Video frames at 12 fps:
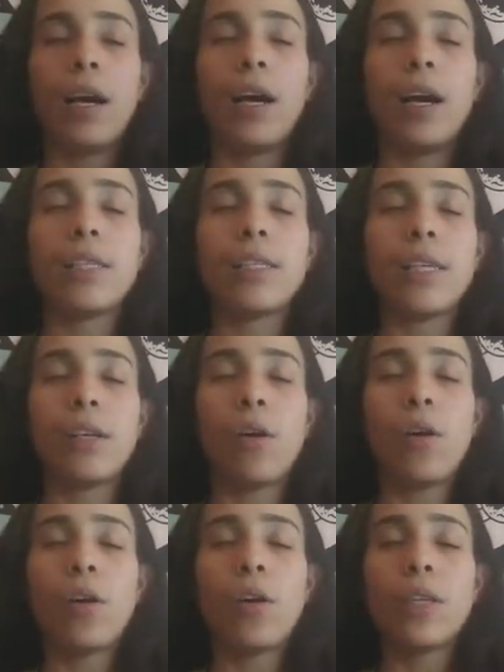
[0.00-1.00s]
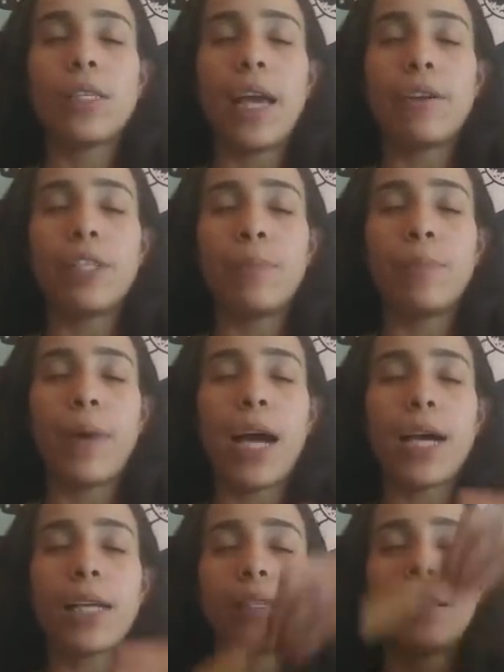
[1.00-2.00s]
I send all this energy
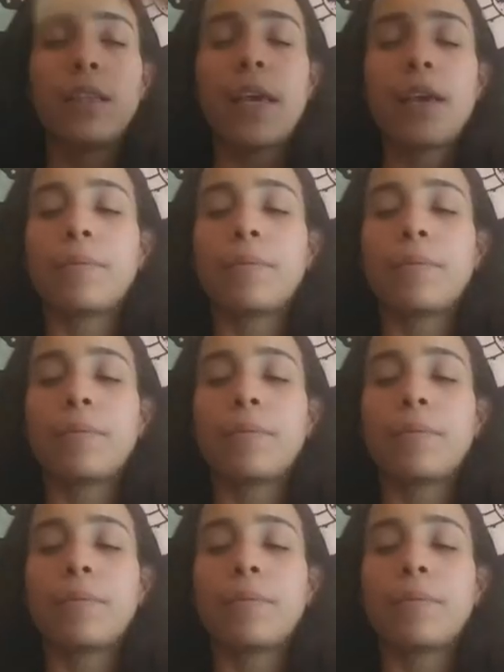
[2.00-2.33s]
back to the light.